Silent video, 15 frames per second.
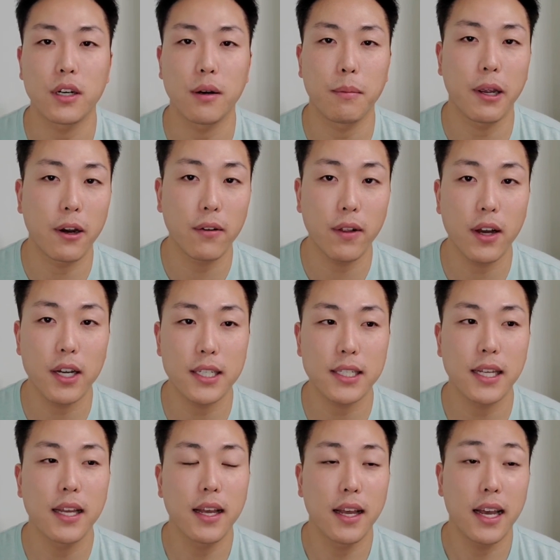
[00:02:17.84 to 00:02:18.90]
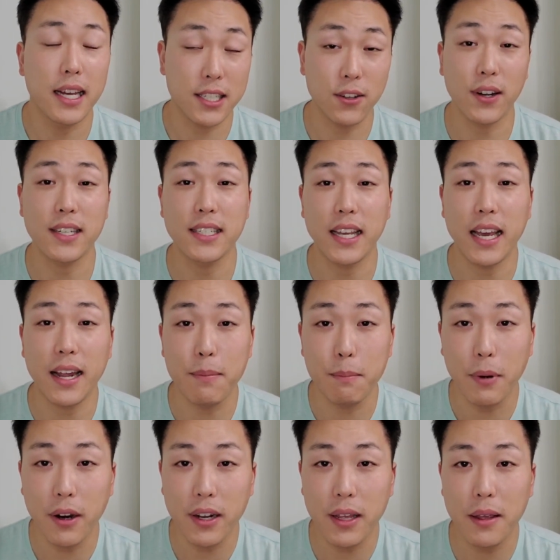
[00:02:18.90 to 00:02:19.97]
hair loss as long as they had
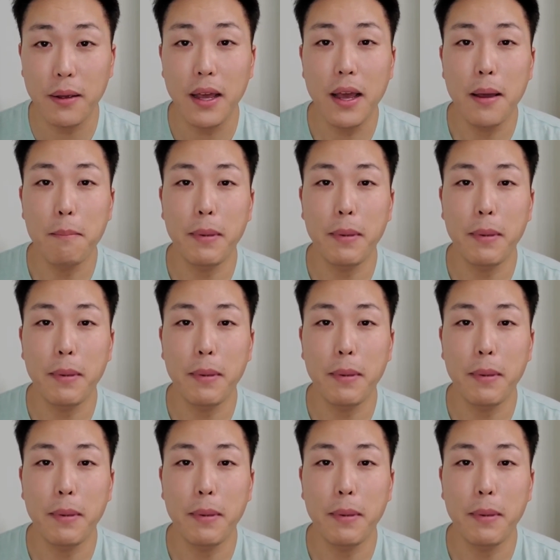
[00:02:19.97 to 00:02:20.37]
money,